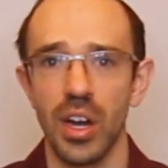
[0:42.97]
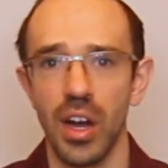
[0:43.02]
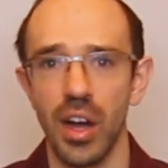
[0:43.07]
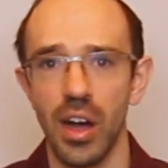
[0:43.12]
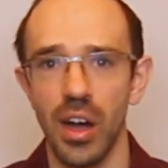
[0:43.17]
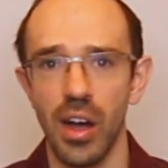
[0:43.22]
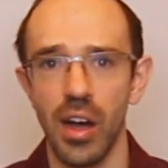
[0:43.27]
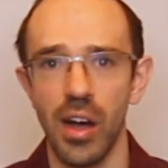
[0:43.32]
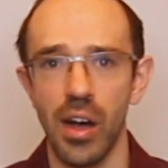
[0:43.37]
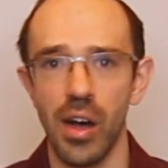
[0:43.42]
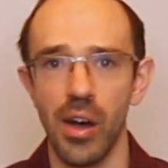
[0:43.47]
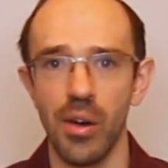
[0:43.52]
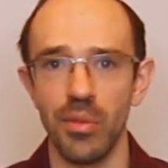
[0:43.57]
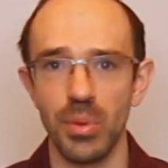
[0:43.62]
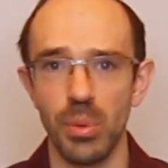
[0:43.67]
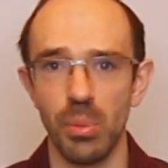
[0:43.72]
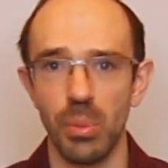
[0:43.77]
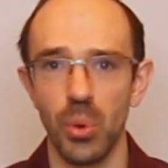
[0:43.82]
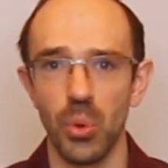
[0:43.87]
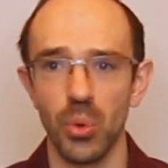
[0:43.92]
of
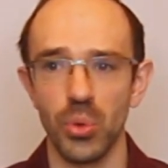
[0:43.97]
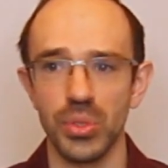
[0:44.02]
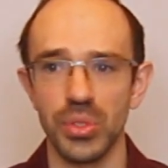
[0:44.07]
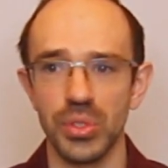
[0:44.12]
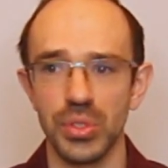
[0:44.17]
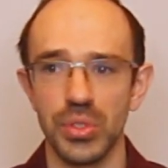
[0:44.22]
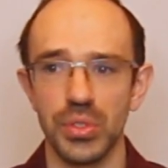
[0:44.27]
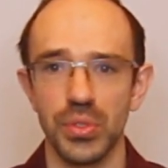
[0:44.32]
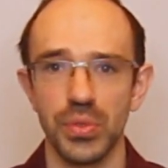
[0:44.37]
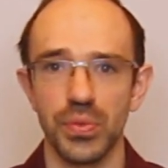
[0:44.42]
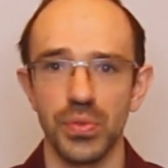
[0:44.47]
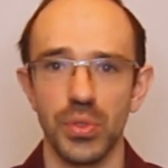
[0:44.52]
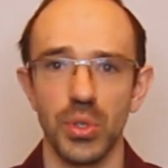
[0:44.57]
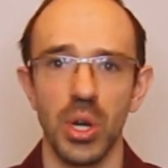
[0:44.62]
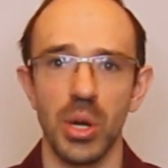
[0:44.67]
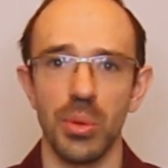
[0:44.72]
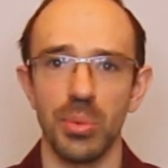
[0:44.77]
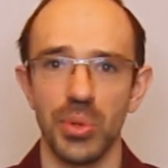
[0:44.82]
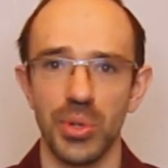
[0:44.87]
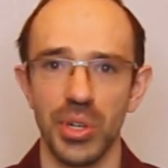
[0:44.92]
importance for
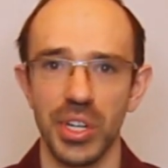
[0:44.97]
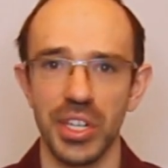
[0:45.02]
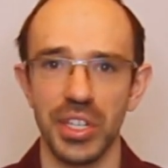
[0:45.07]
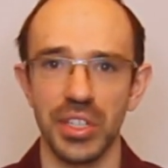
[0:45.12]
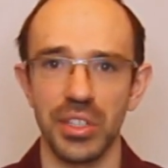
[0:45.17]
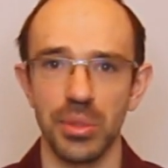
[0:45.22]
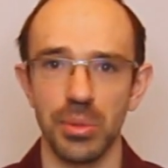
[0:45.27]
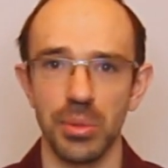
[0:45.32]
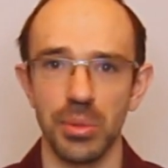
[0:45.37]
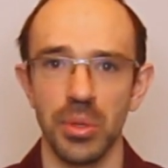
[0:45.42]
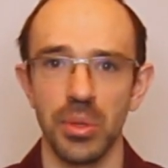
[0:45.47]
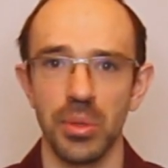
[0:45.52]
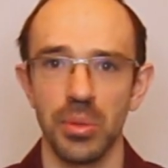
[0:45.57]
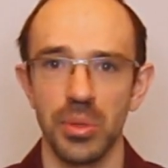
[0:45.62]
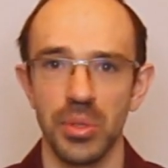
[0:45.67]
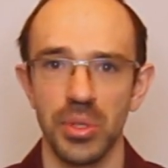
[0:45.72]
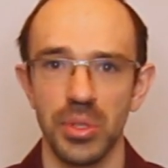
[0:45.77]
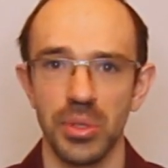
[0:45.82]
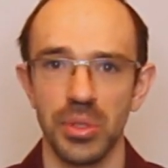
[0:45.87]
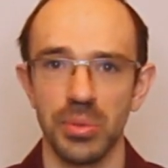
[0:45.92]
upgrading
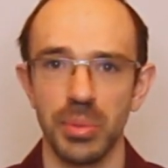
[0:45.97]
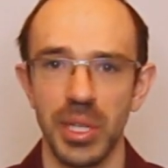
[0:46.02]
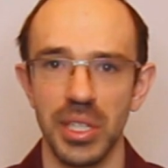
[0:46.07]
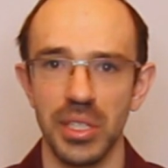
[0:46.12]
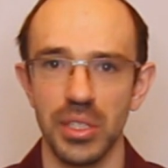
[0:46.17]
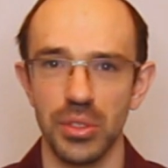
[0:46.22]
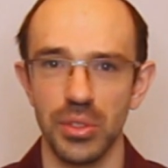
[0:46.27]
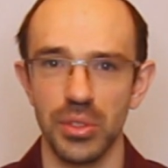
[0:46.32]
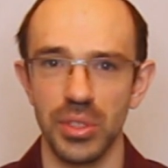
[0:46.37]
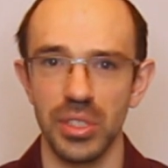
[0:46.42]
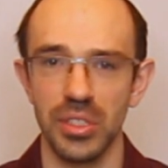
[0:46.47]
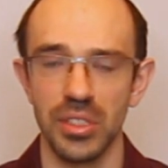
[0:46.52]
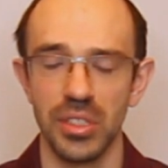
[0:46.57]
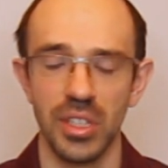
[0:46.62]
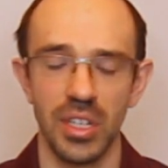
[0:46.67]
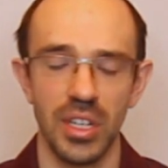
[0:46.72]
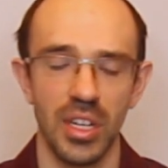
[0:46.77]
your pellet grill.